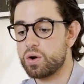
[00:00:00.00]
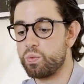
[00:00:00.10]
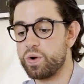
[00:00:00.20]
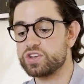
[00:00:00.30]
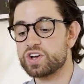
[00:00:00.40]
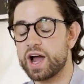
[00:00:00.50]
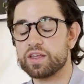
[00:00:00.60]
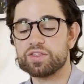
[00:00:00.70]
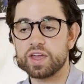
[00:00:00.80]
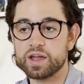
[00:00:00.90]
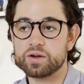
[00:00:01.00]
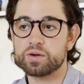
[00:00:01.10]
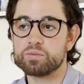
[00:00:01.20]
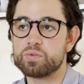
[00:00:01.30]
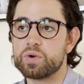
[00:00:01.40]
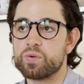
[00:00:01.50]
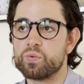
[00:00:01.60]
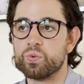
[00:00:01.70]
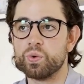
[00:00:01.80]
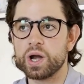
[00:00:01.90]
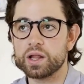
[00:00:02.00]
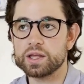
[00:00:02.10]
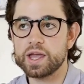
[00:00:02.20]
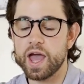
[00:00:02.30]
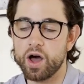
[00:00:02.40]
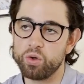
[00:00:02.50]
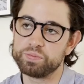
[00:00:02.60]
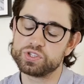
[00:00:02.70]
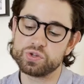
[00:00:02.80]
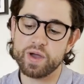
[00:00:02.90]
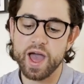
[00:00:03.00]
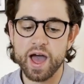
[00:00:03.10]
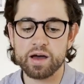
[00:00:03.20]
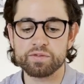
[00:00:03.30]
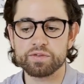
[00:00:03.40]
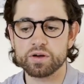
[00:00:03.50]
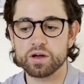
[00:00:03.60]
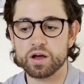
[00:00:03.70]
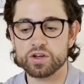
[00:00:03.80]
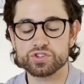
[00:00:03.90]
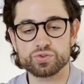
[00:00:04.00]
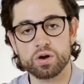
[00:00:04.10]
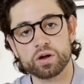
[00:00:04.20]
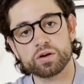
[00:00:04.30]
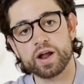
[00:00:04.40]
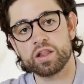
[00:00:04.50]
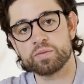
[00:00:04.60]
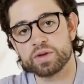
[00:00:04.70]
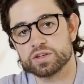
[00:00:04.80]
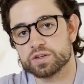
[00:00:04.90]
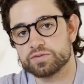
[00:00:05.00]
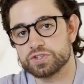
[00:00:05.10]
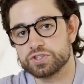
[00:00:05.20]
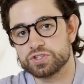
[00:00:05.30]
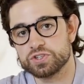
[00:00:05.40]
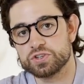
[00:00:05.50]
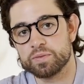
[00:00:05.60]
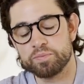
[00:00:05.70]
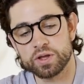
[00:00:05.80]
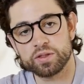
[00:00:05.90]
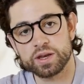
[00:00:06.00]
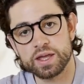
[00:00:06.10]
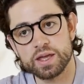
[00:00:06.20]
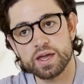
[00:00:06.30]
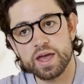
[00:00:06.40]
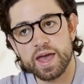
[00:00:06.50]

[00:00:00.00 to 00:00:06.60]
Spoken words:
which I think really helps you have a stronger element of stability